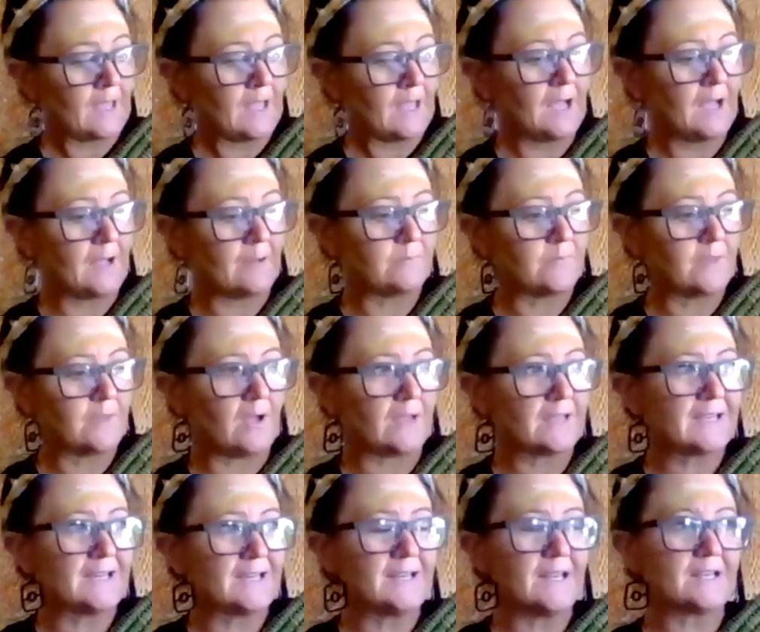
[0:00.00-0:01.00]
um, I
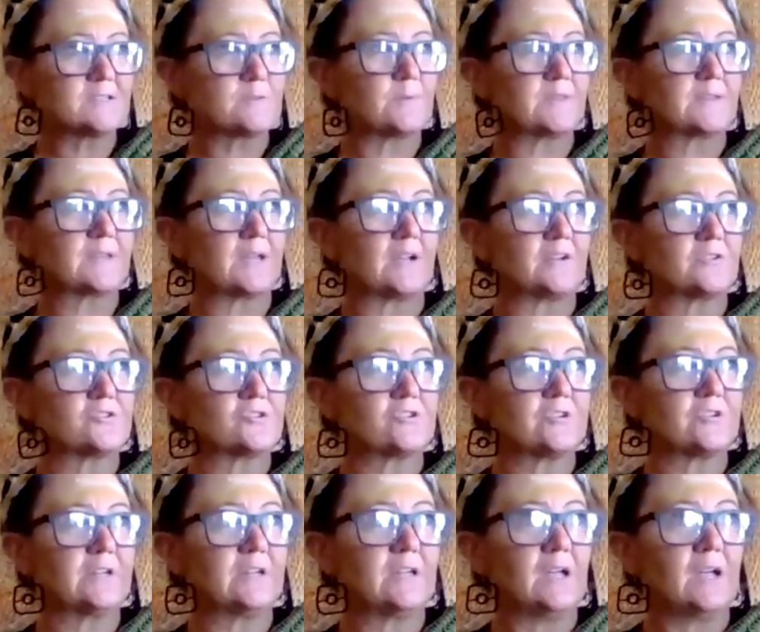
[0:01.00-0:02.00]
connect with
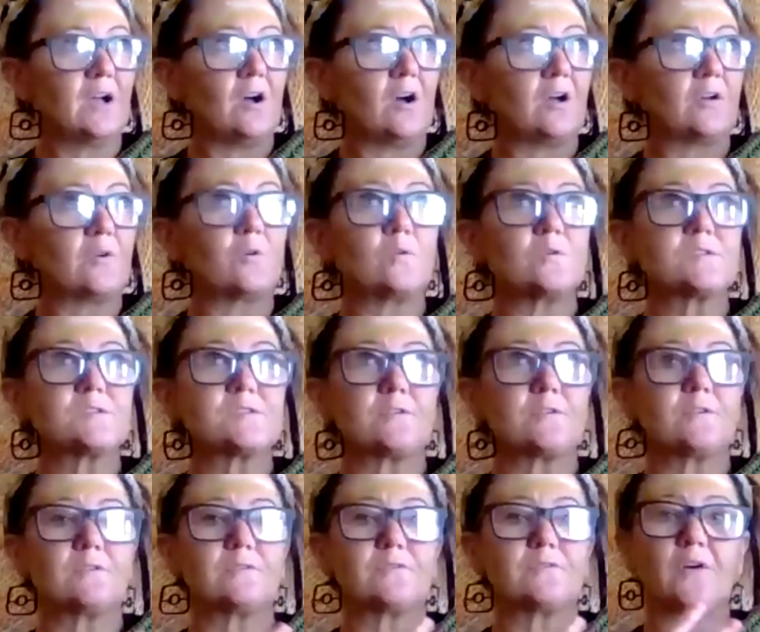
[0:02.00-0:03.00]
country. I
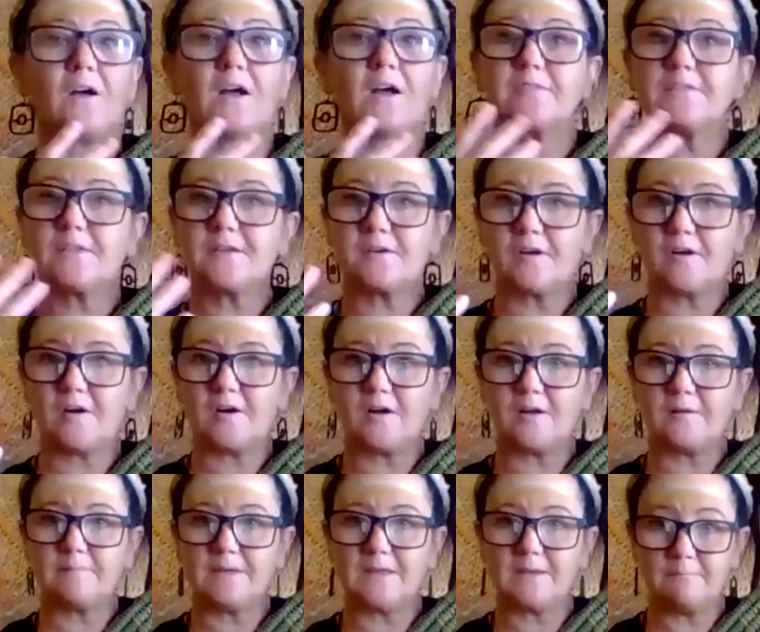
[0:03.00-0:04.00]
also find that
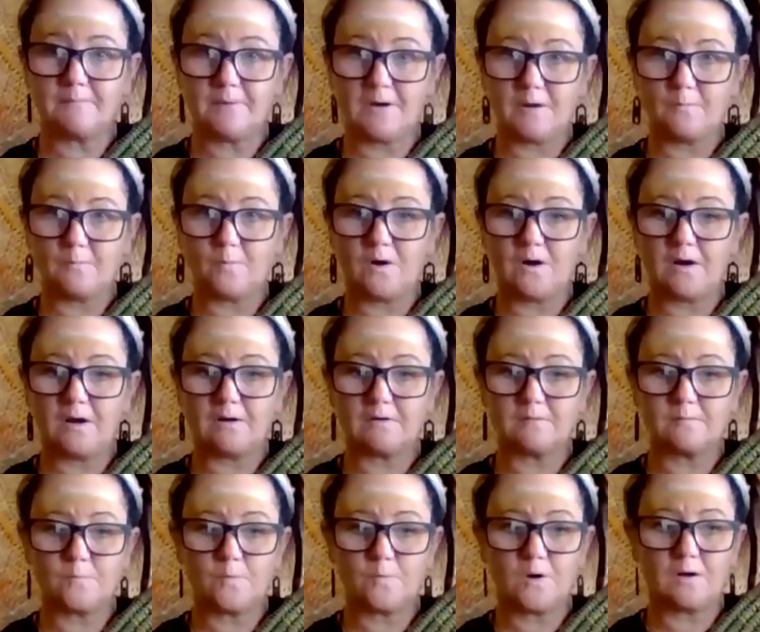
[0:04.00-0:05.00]
I'm in my wild
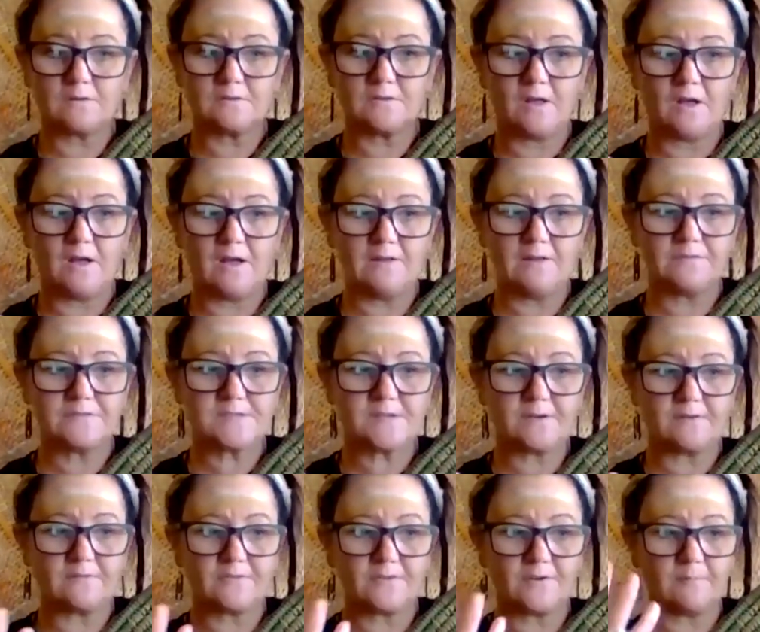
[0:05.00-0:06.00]
wildlife, so
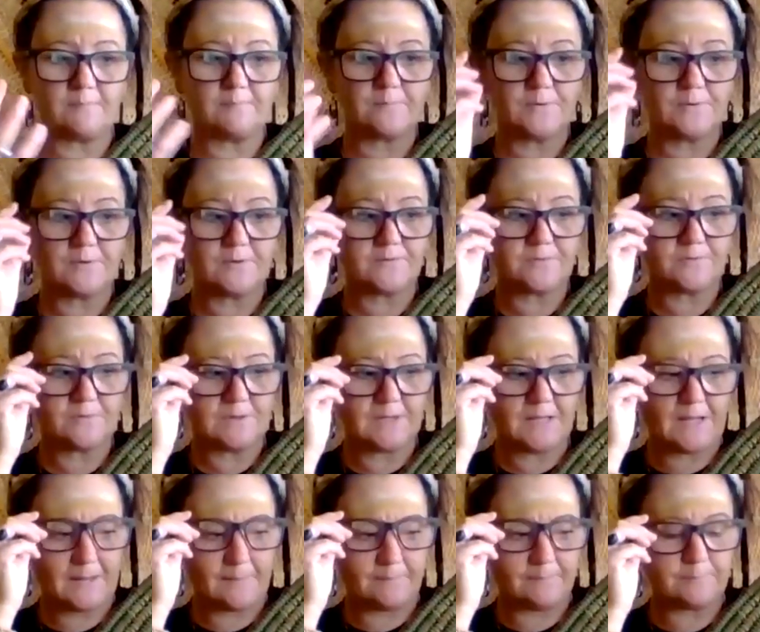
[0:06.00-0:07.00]
I've got beautiful
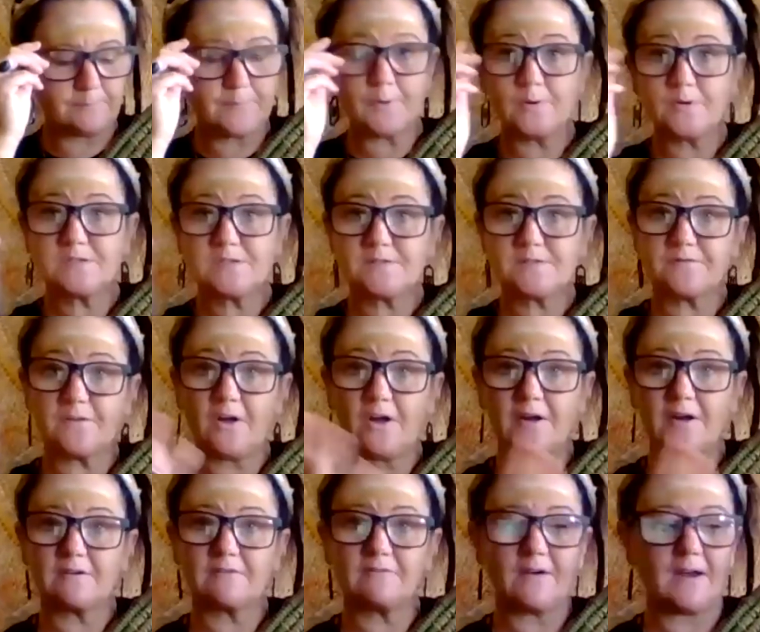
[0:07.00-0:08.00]
um, birds
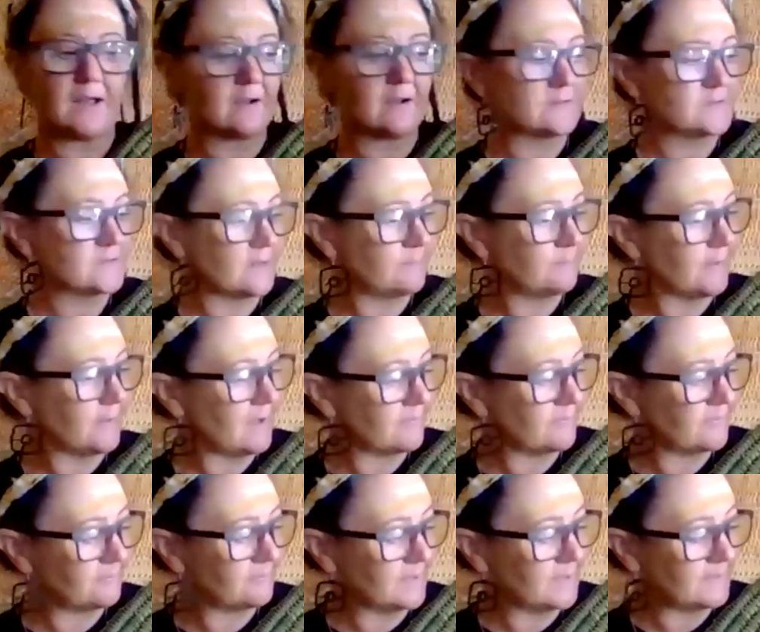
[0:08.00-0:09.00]
flying around above
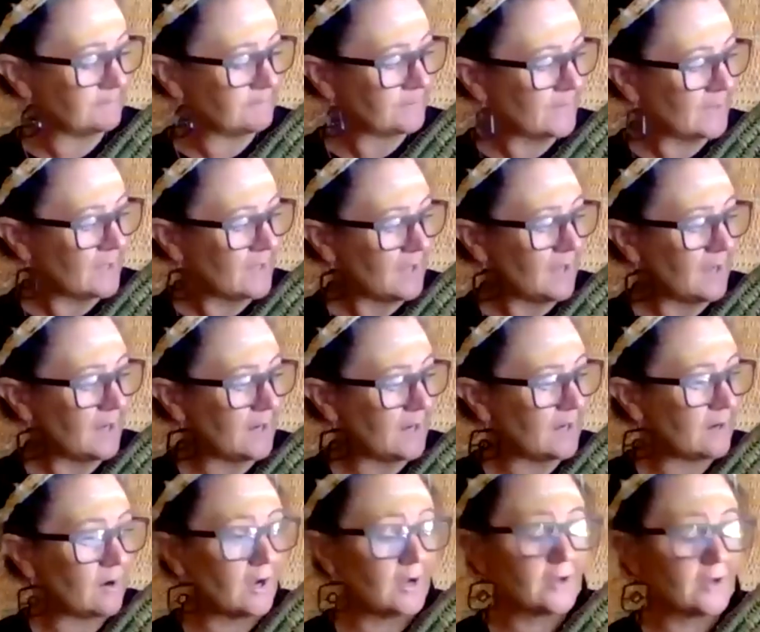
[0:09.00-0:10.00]
me.
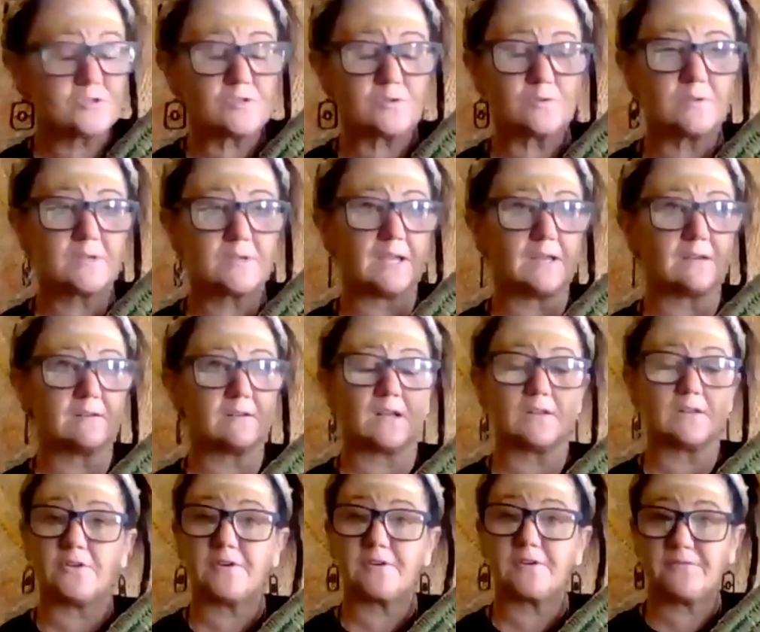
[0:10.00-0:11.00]
Uh, I do get a
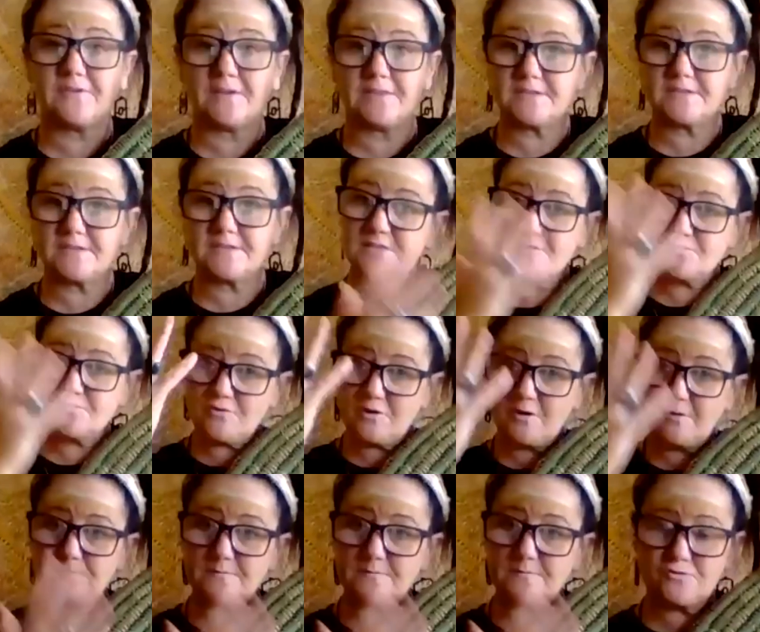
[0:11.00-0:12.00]
lot of feathers that
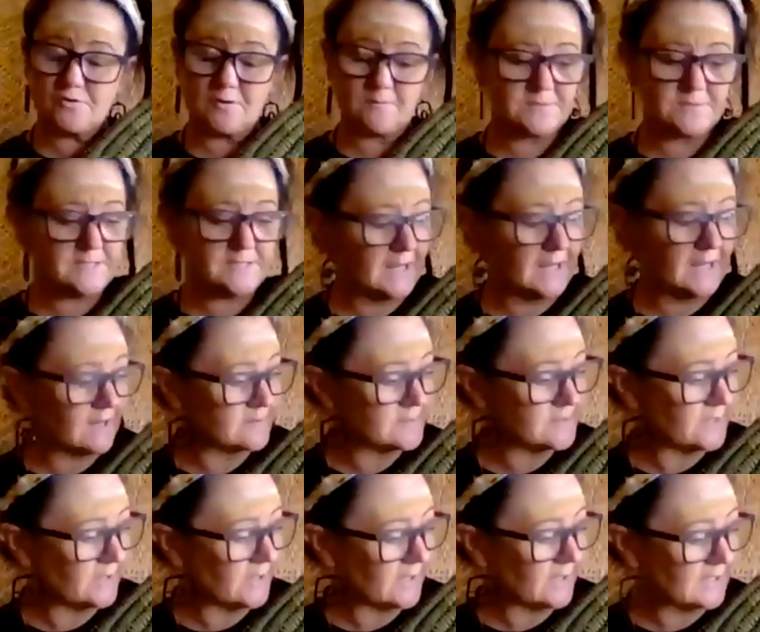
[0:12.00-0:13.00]
drop drop down
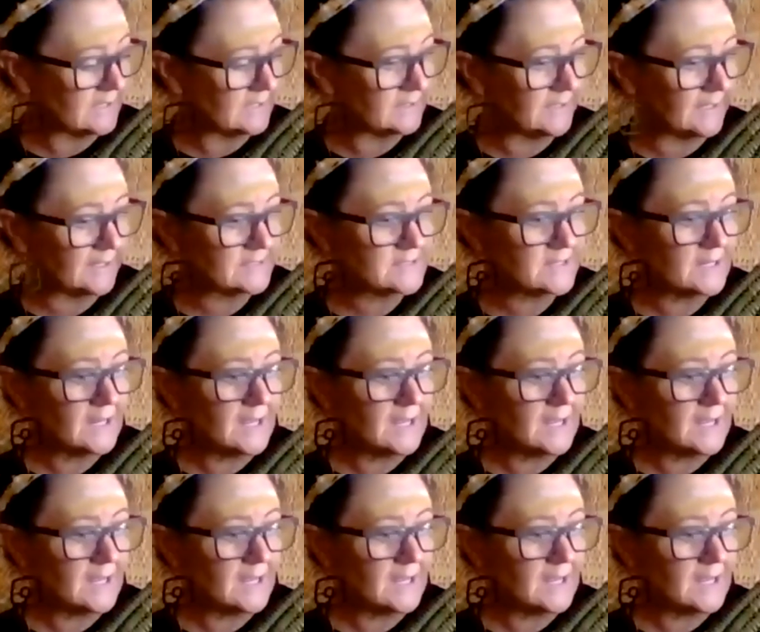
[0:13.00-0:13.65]
that I collect.